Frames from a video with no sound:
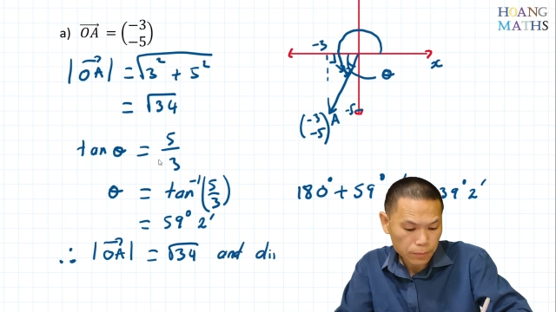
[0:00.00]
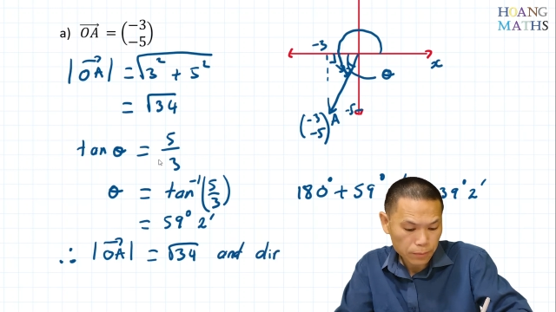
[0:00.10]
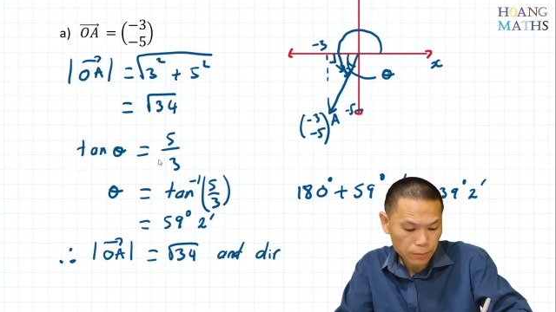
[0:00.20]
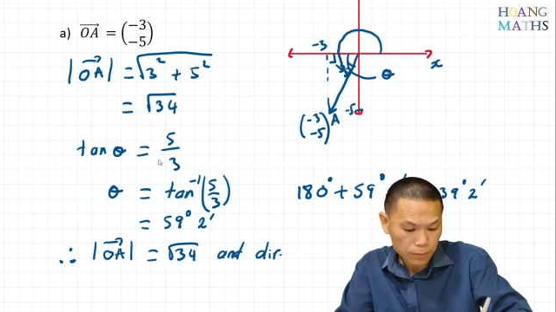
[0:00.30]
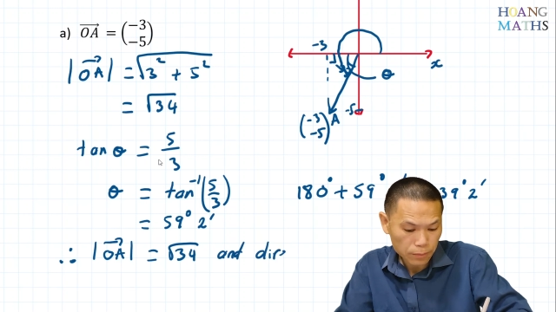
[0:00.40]

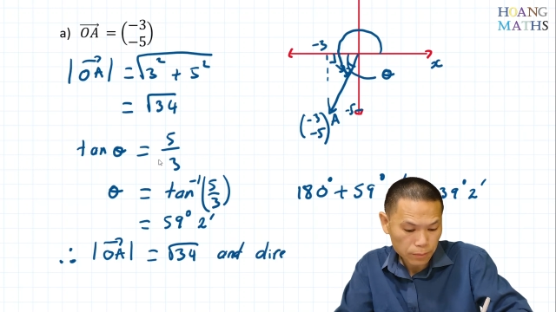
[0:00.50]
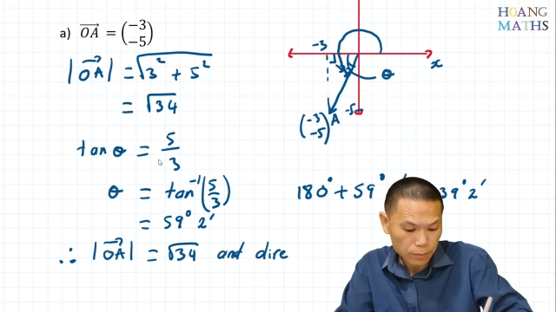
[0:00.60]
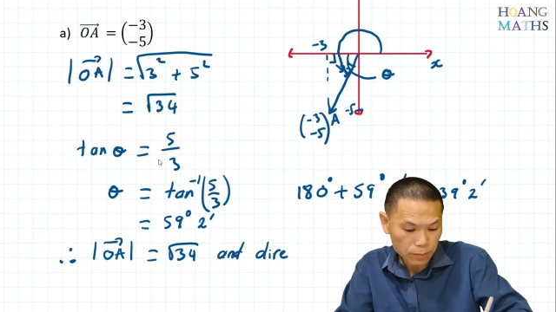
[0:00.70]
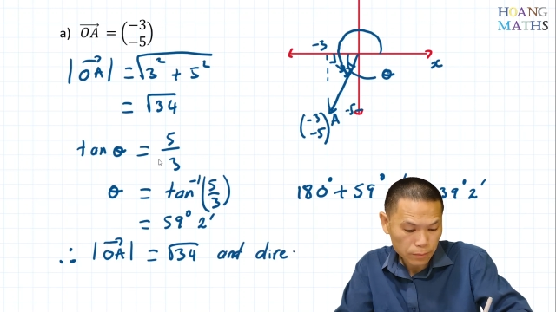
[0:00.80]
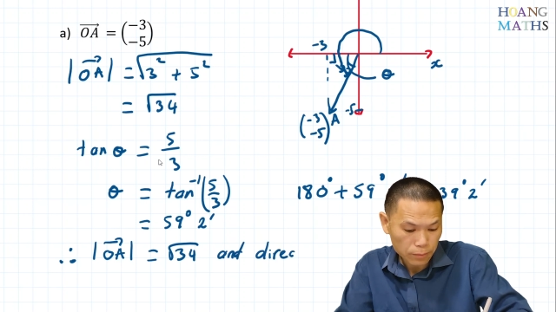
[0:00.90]

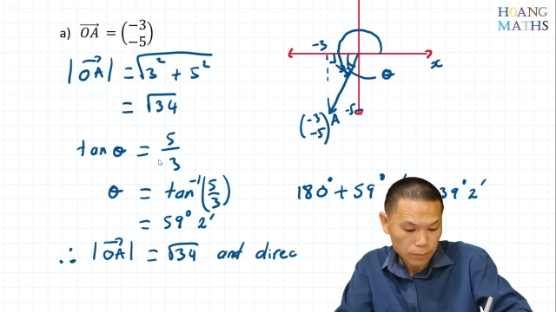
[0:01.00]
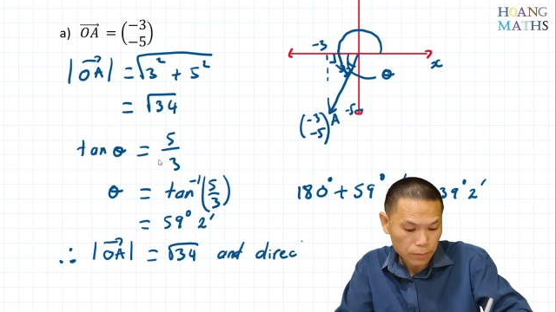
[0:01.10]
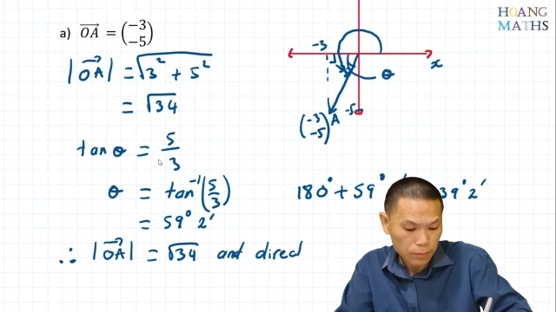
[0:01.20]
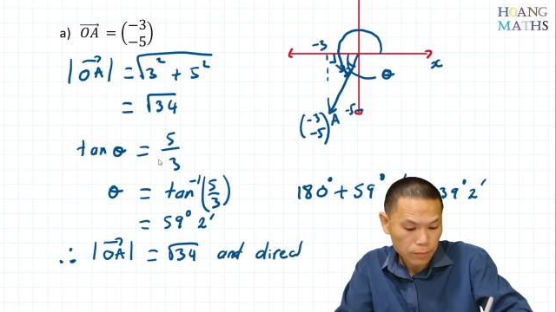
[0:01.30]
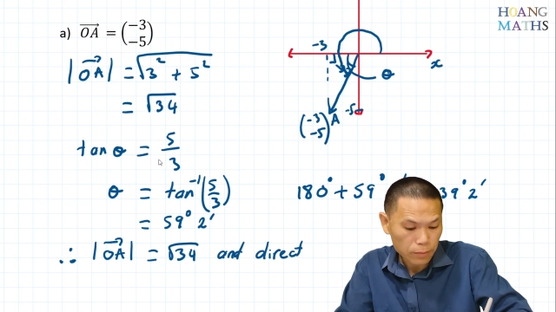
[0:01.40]

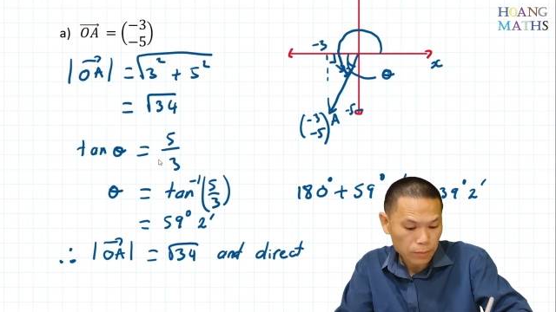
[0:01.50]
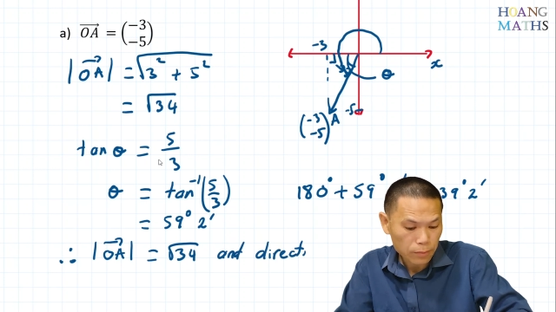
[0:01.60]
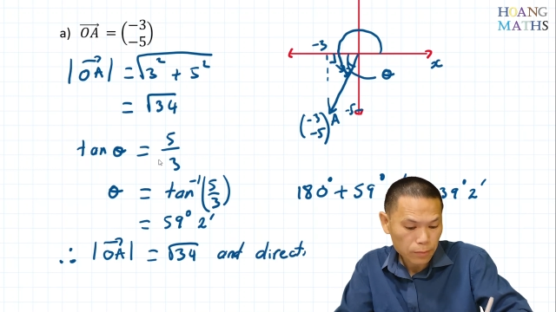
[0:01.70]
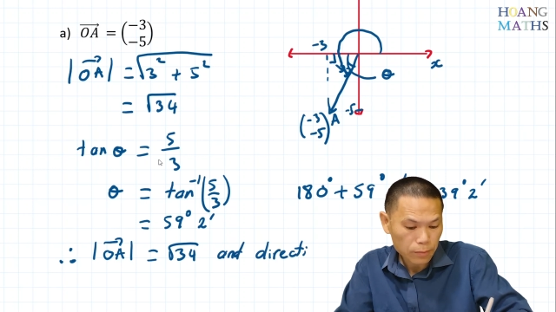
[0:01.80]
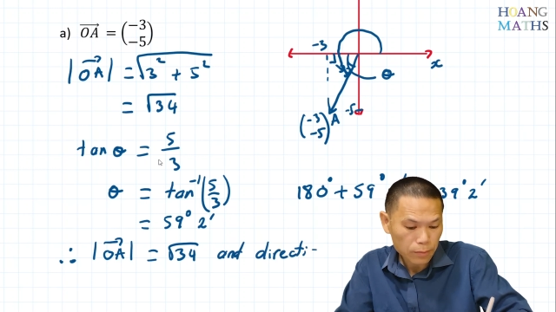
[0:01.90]

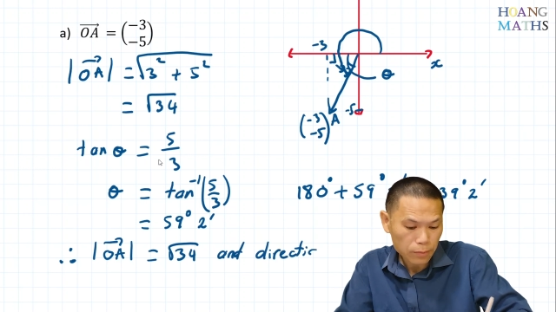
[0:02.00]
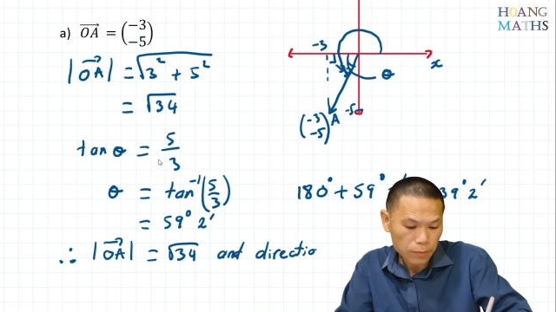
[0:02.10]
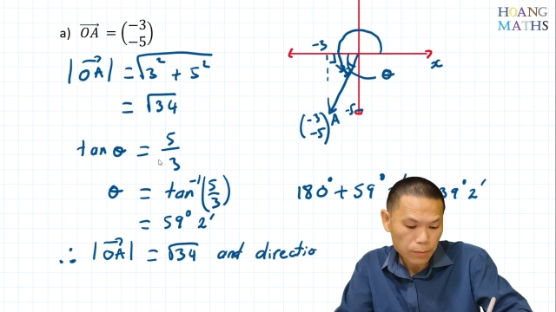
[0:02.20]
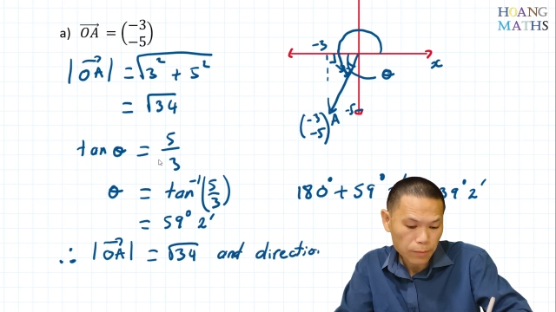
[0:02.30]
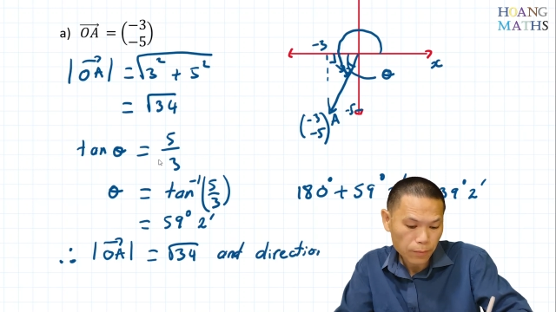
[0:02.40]

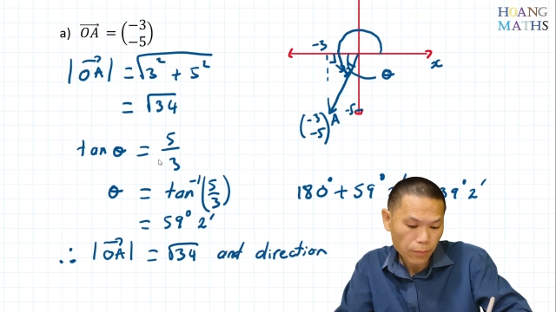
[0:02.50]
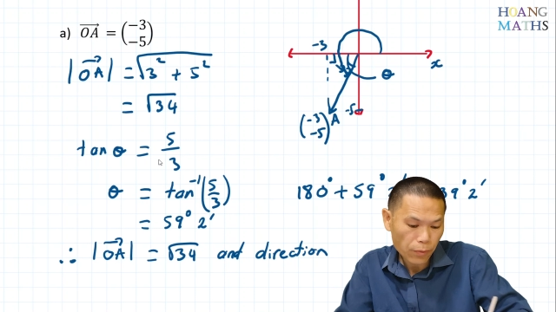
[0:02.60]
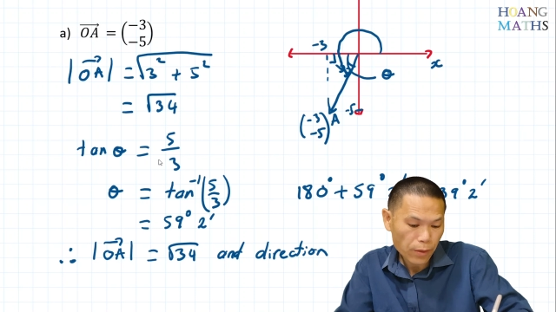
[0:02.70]
Nothing is said.